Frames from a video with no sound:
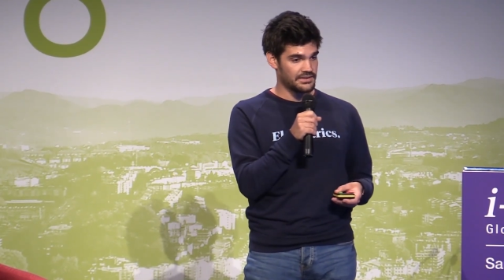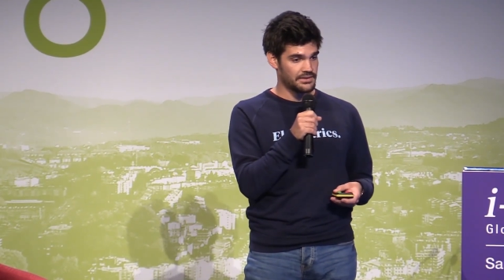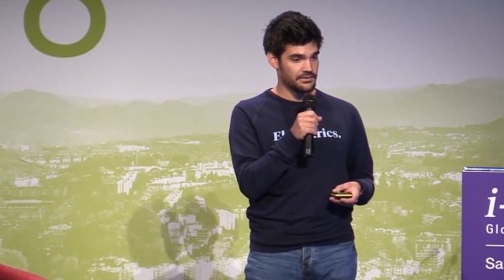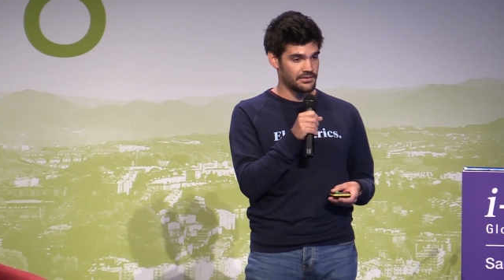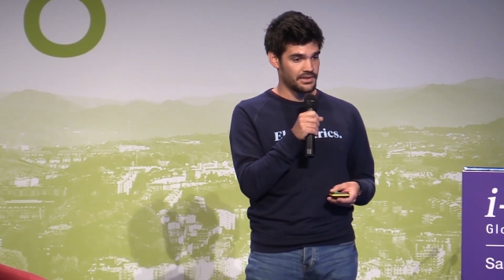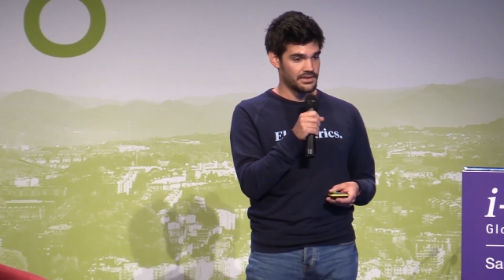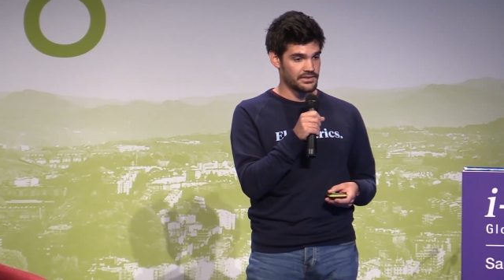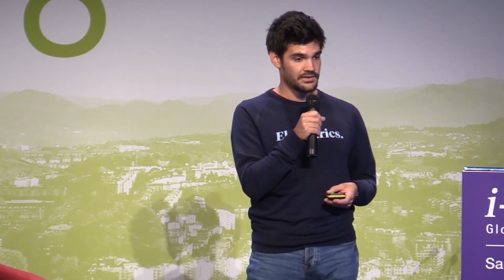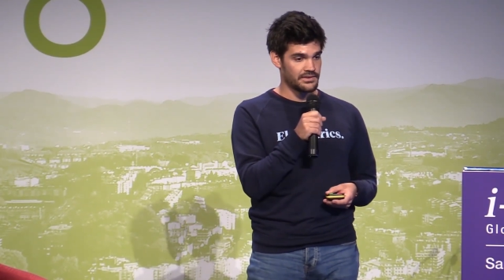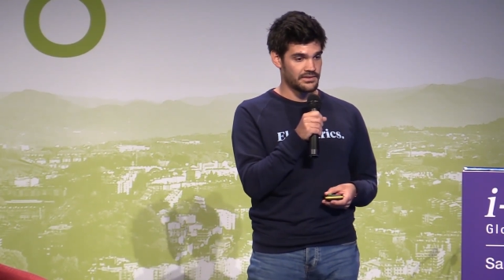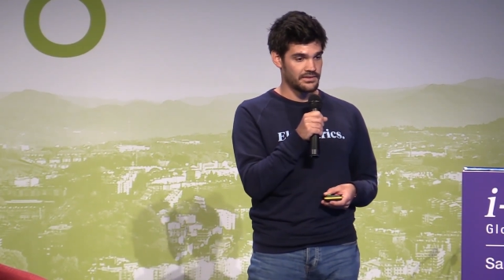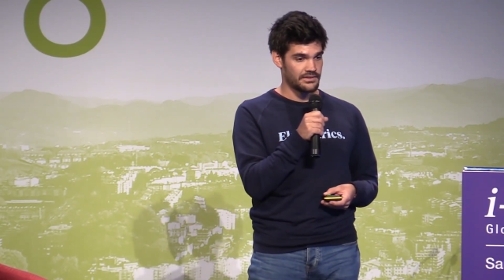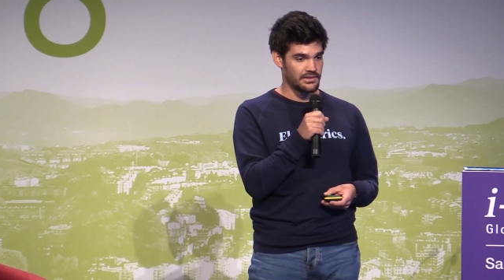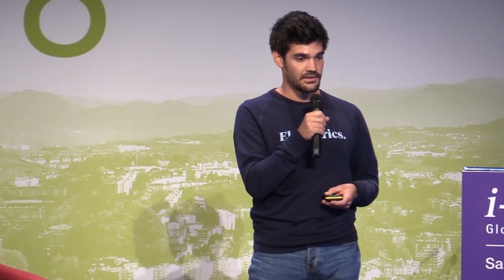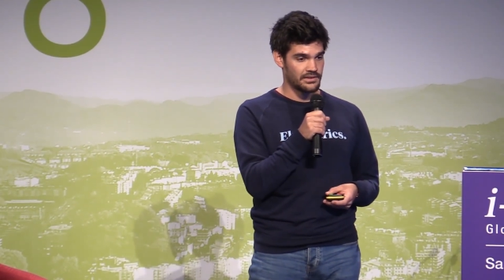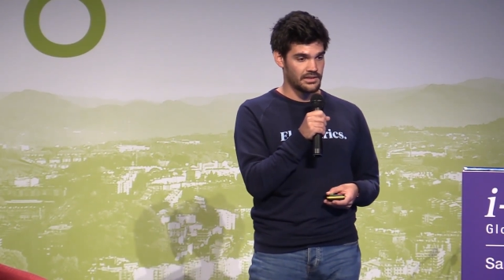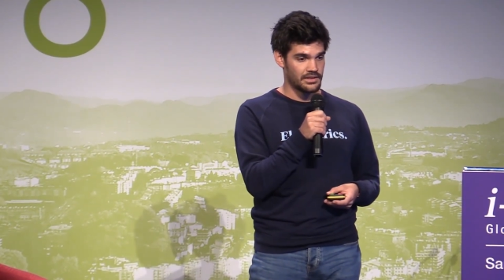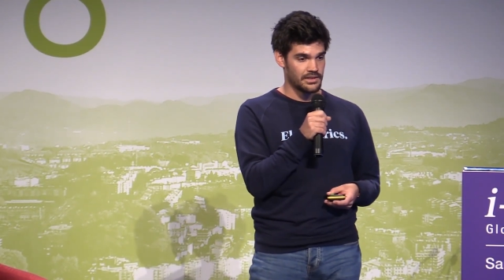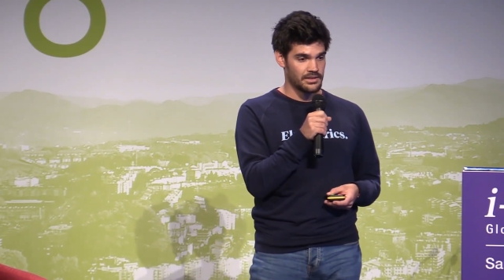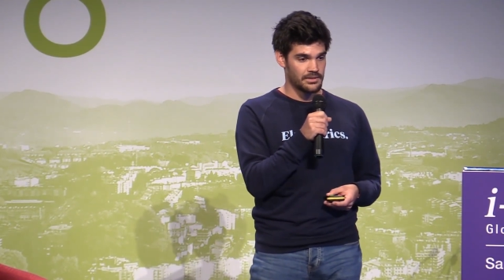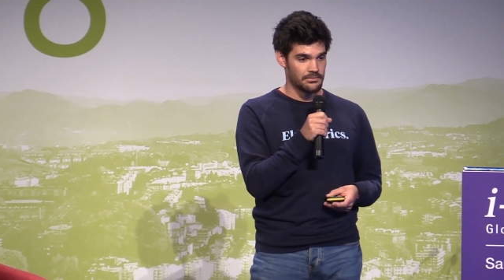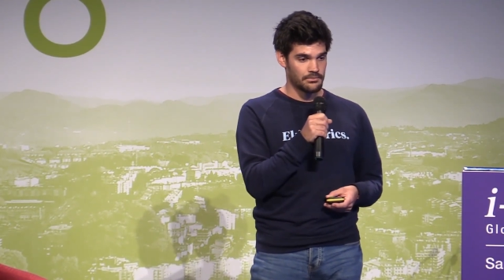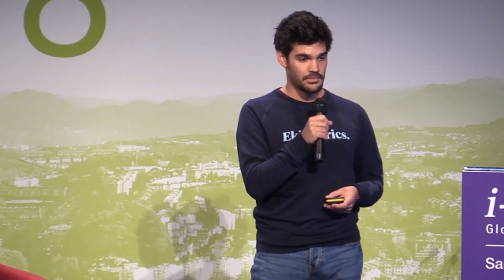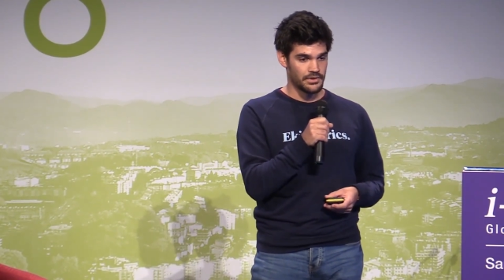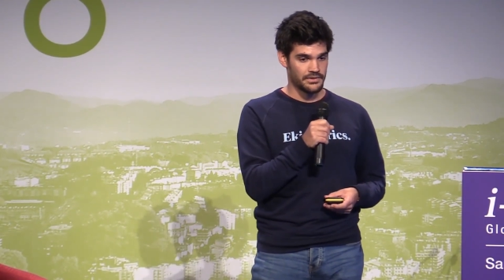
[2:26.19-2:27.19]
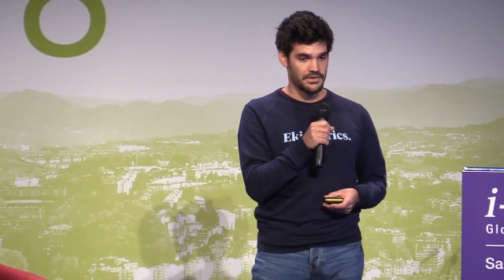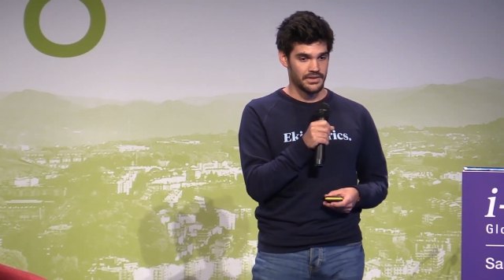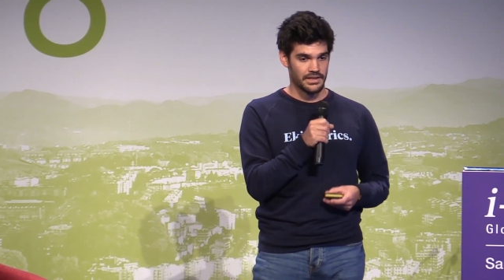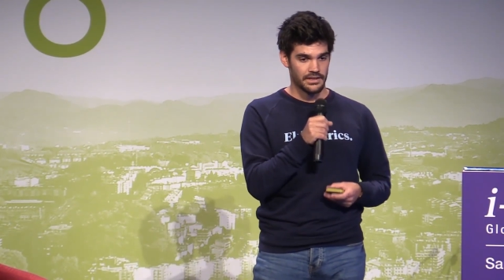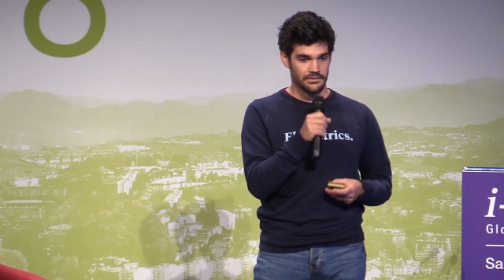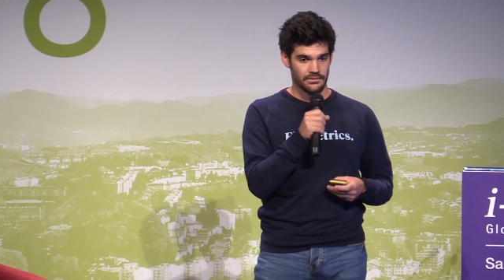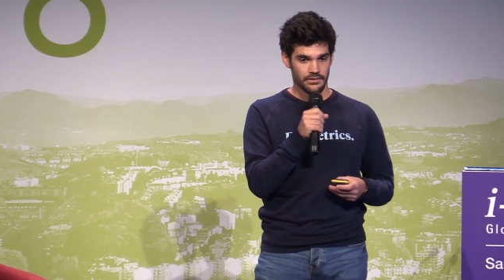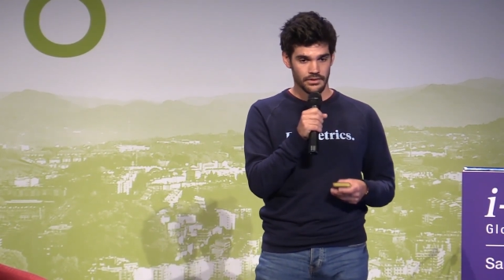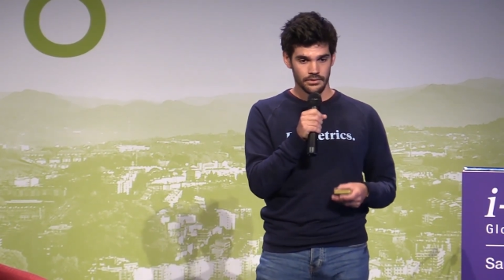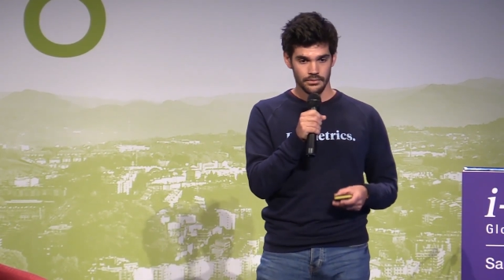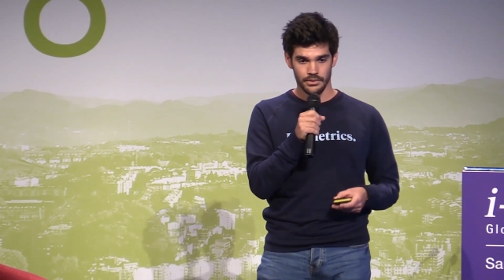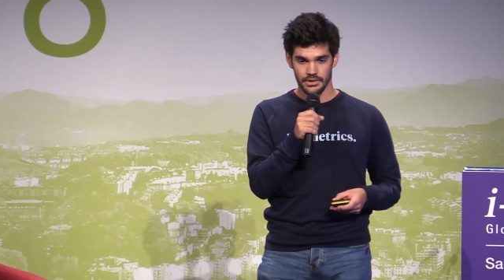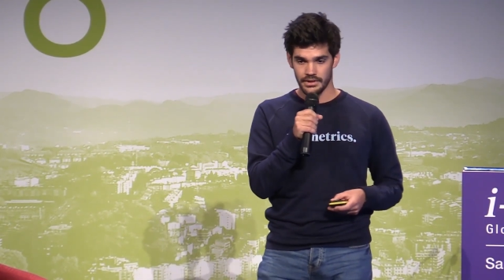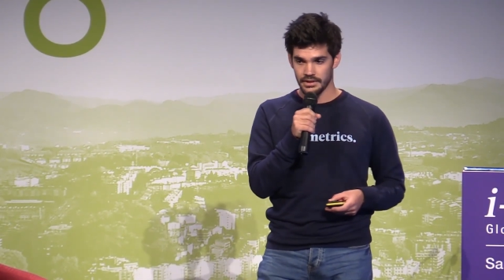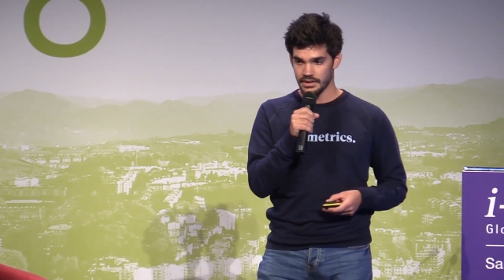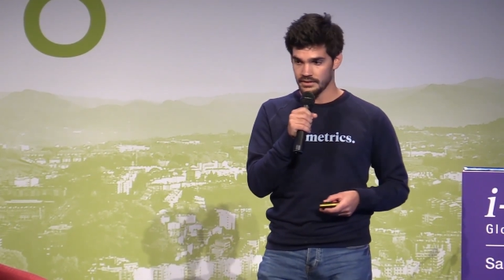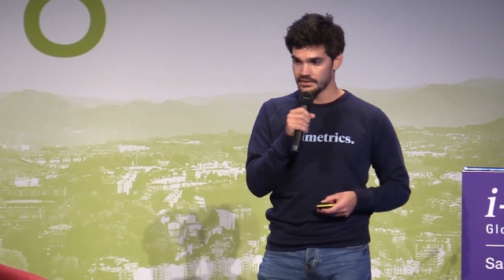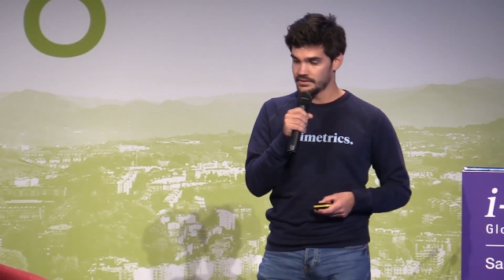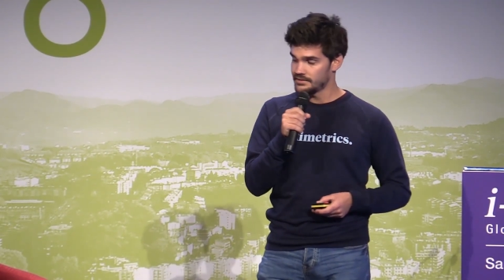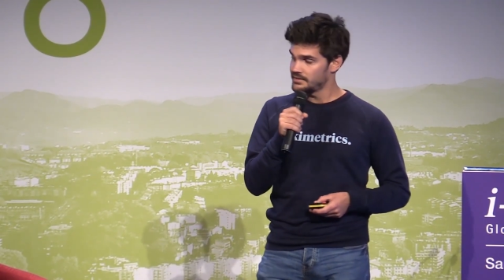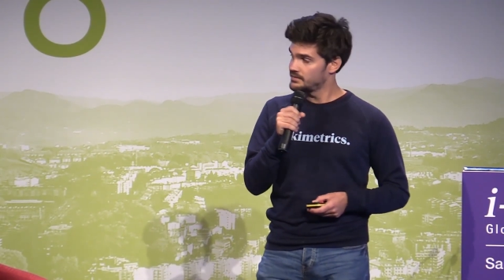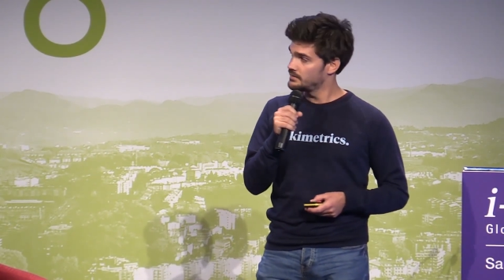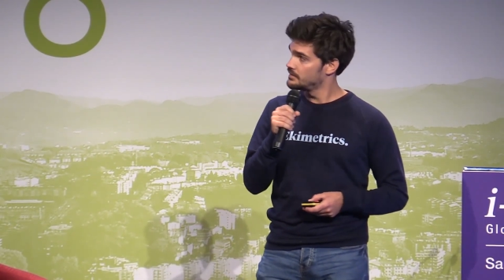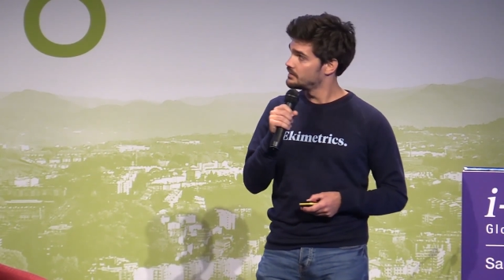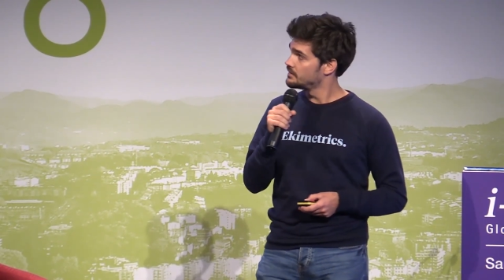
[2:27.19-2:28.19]
event, but even with
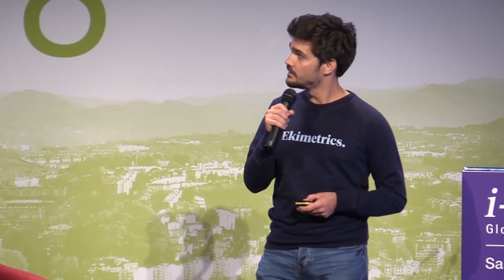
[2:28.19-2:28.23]
it,